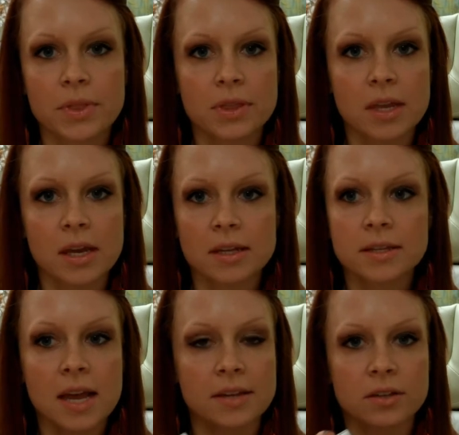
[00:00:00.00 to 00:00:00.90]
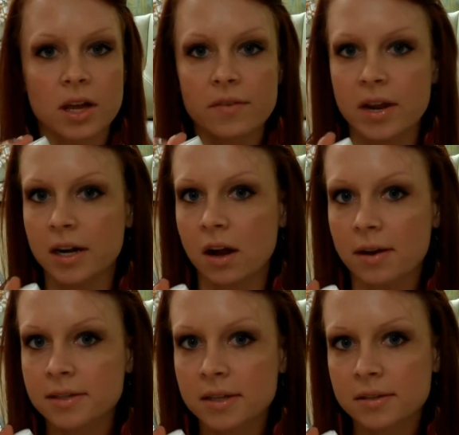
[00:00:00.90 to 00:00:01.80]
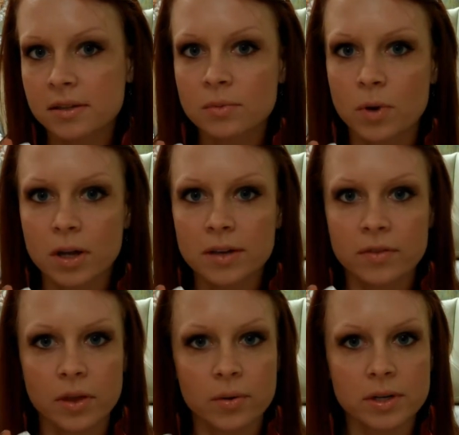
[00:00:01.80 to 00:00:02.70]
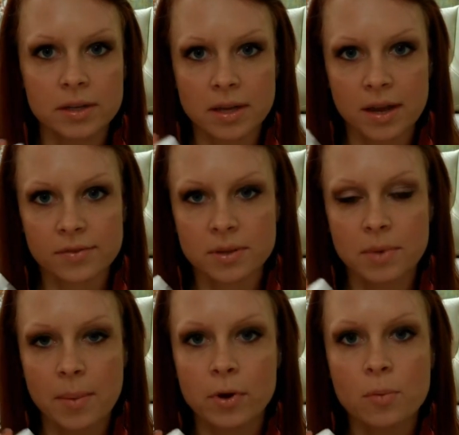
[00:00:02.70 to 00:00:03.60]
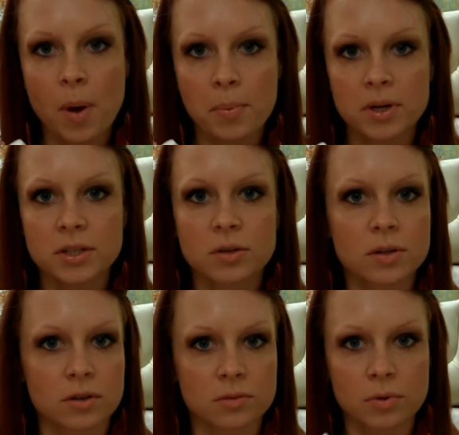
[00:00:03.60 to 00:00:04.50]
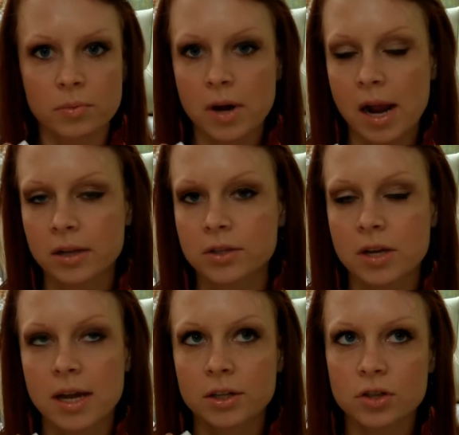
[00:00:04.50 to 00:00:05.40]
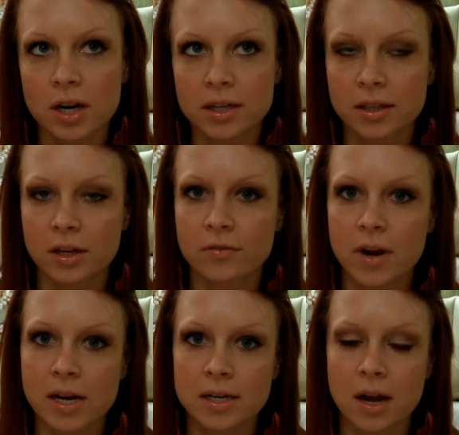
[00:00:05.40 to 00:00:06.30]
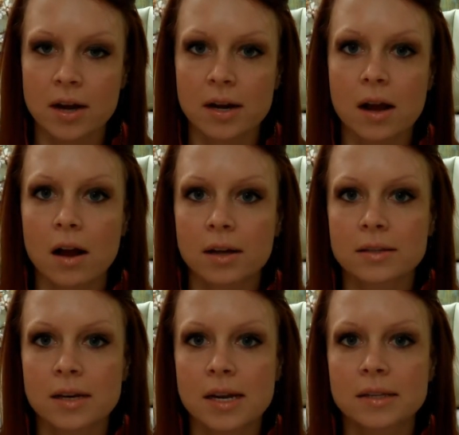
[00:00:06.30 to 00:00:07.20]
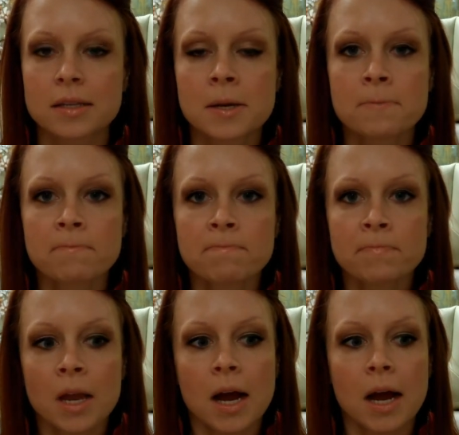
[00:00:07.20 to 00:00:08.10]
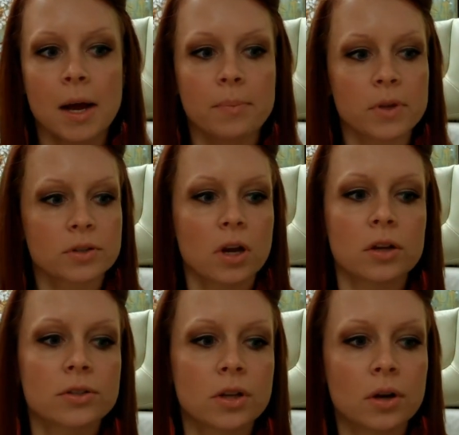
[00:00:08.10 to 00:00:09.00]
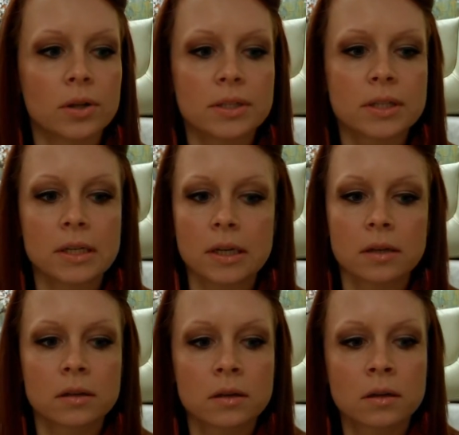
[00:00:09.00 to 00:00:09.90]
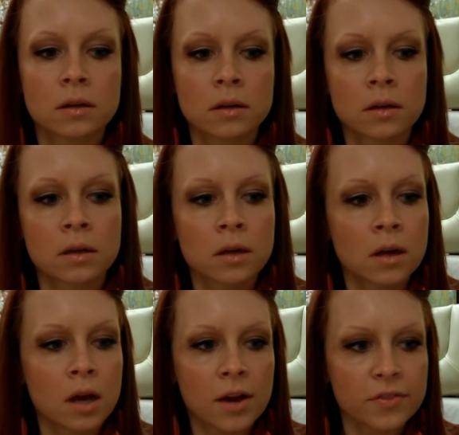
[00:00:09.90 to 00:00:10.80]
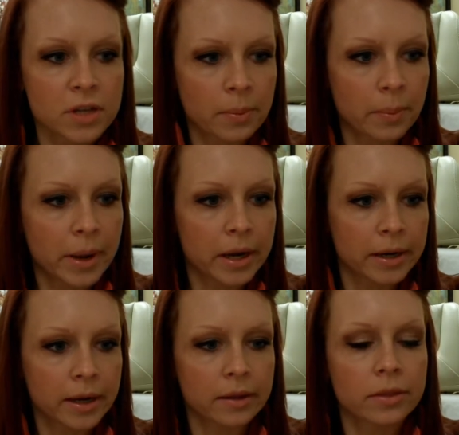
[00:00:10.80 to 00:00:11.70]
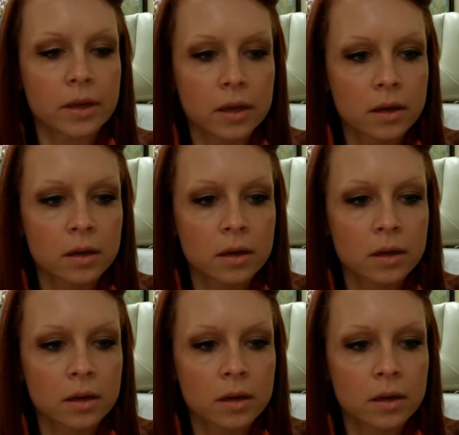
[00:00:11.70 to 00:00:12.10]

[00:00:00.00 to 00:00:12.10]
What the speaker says: This has a lot of antioxidants as well, even though it does have some chemical properties to it. There's blueberry extract in there for antioxidants. There's also, let's see, off the top of my head I can't think.